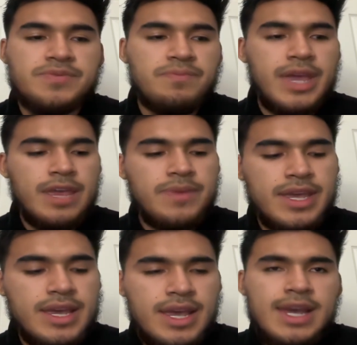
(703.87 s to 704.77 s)

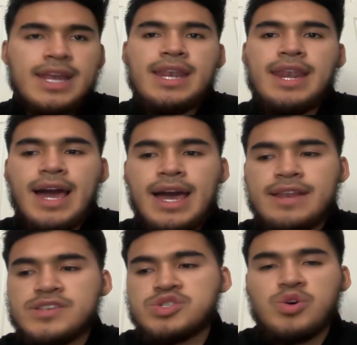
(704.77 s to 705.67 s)
maybe
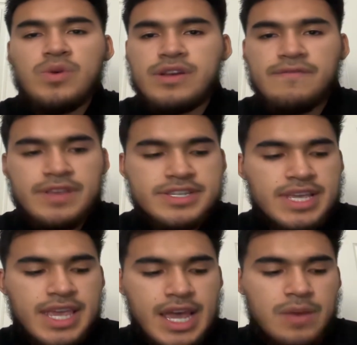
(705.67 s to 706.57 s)
not so
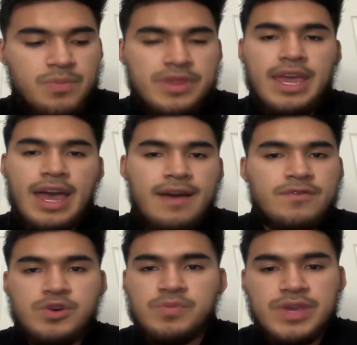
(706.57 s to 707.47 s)
convincing yet, but they
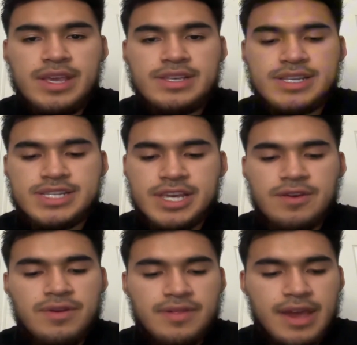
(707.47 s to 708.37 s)
have good pieces
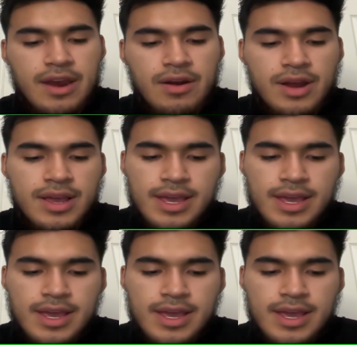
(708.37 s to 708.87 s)
here and there.